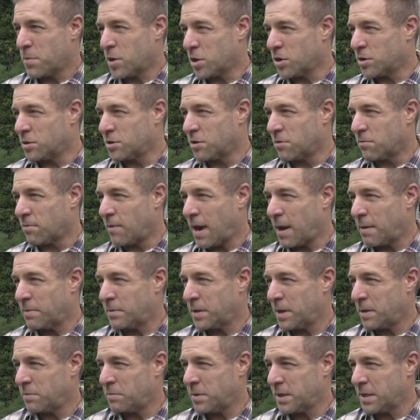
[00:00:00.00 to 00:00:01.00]
birds are
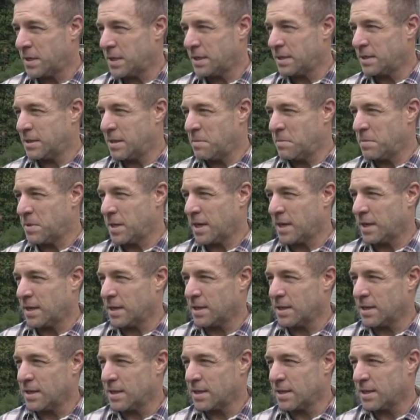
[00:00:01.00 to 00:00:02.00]
wrapped up into
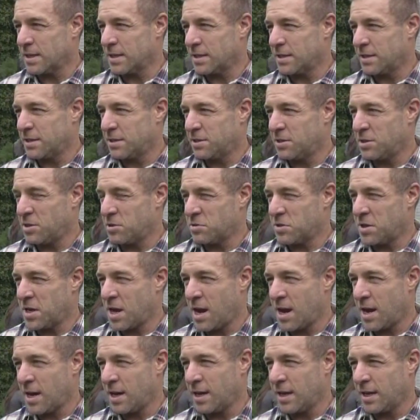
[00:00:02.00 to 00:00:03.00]
something so
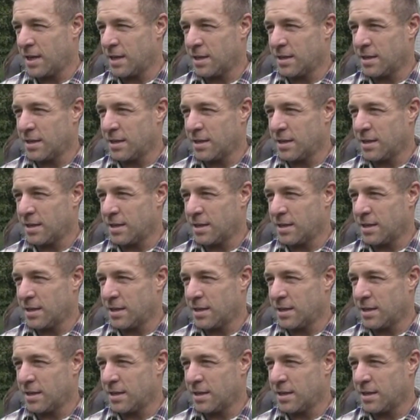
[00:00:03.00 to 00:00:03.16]
tiny.